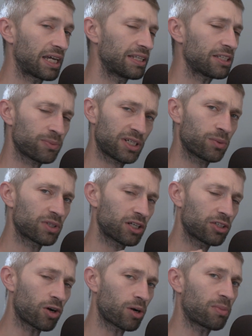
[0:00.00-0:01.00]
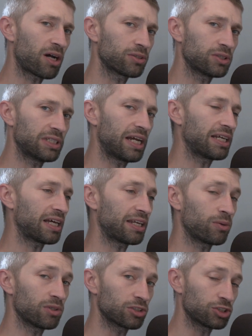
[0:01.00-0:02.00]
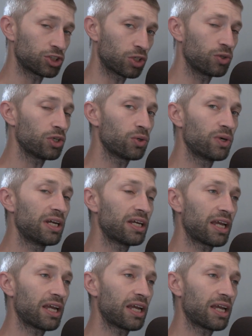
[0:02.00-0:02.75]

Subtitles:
And that's what I want to talk about today, and I will show you